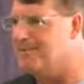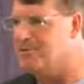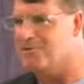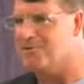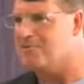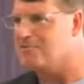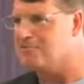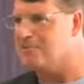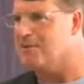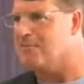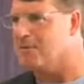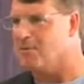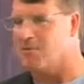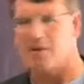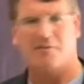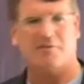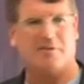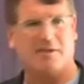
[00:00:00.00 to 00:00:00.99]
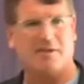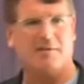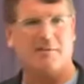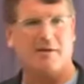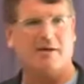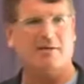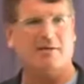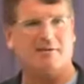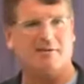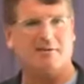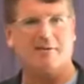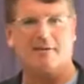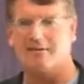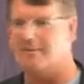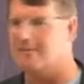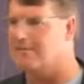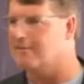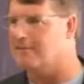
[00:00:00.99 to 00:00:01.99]
During the summer, why don't they come out and
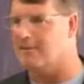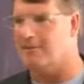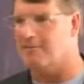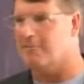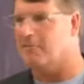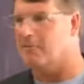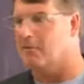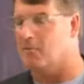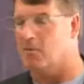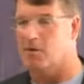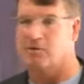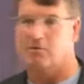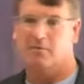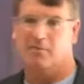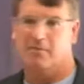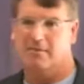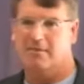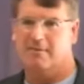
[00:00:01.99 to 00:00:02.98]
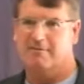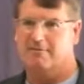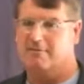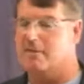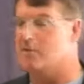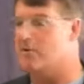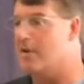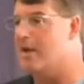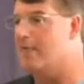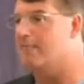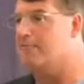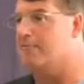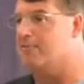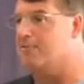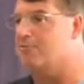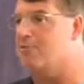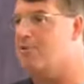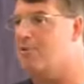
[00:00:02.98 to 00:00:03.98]
cut these? Well, they don't have
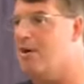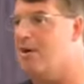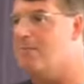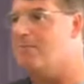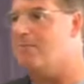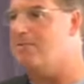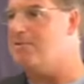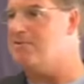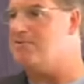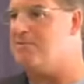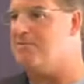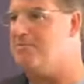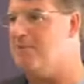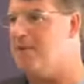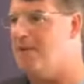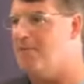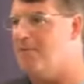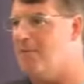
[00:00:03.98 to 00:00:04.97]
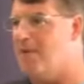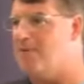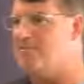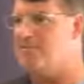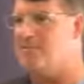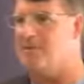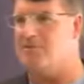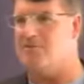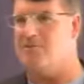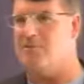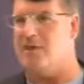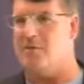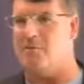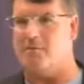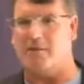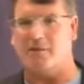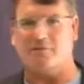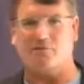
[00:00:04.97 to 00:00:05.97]
to. There's no competition. Why should they do
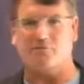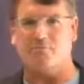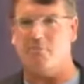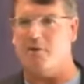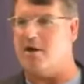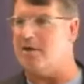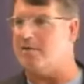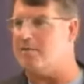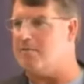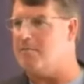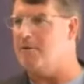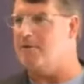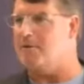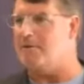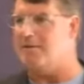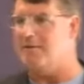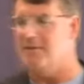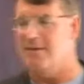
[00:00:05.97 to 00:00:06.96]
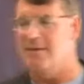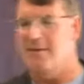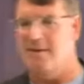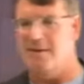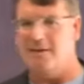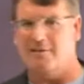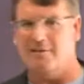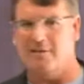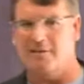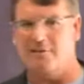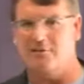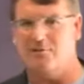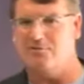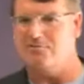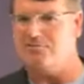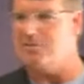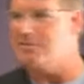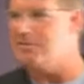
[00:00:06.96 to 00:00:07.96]
that when they can just pocket the money and let
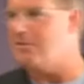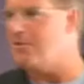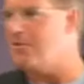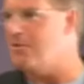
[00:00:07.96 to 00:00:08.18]
you sit in